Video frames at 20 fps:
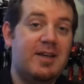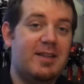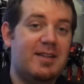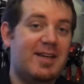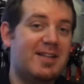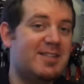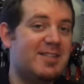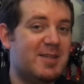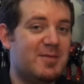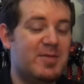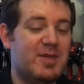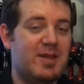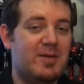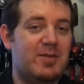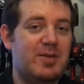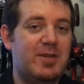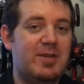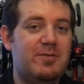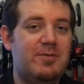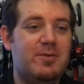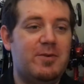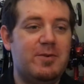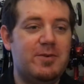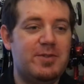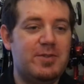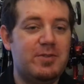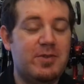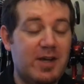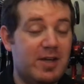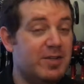that's something I'm looking forward
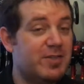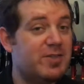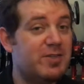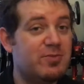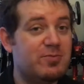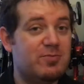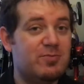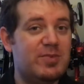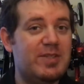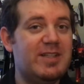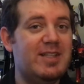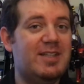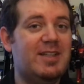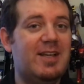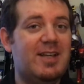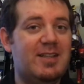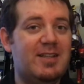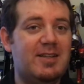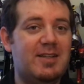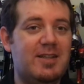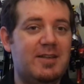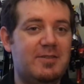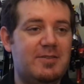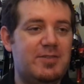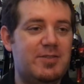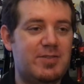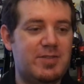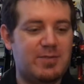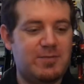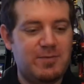to. I also really like that they're
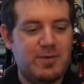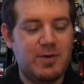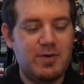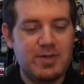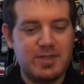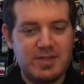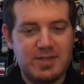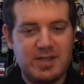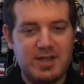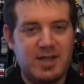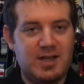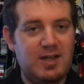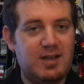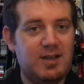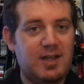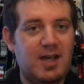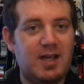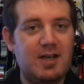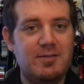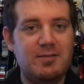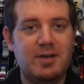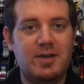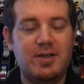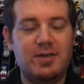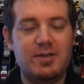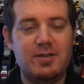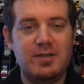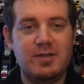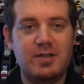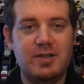just focusing on a lot of
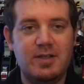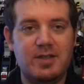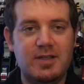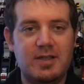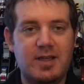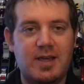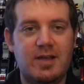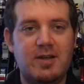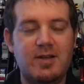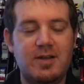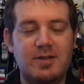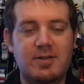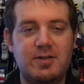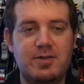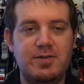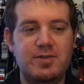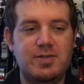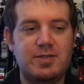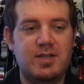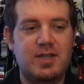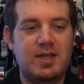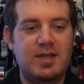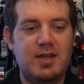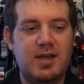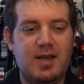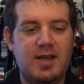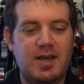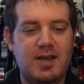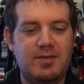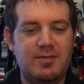other characters that
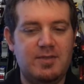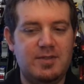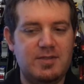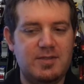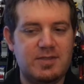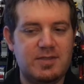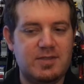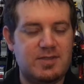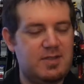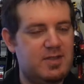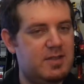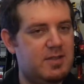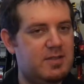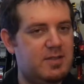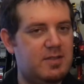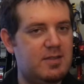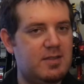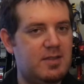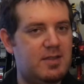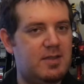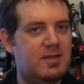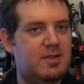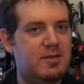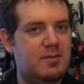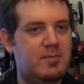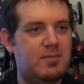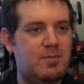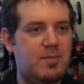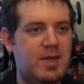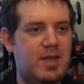I haven't seen in
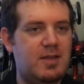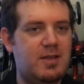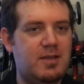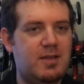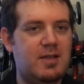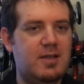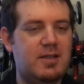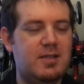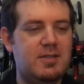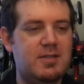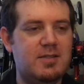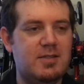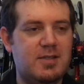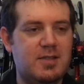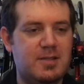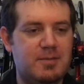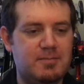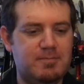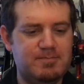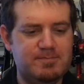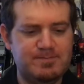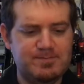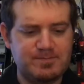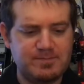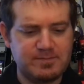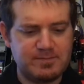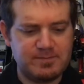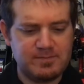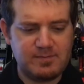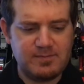main lines.
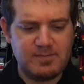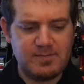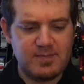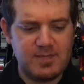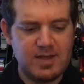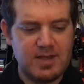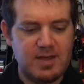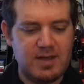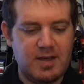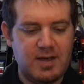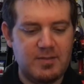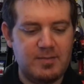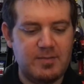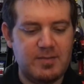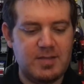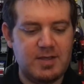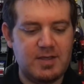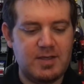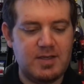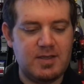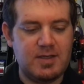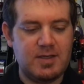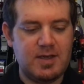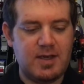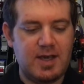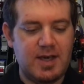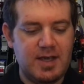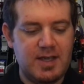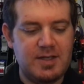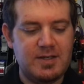I'm
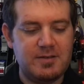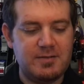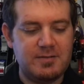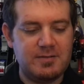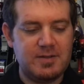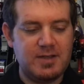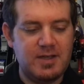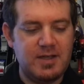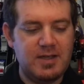kind of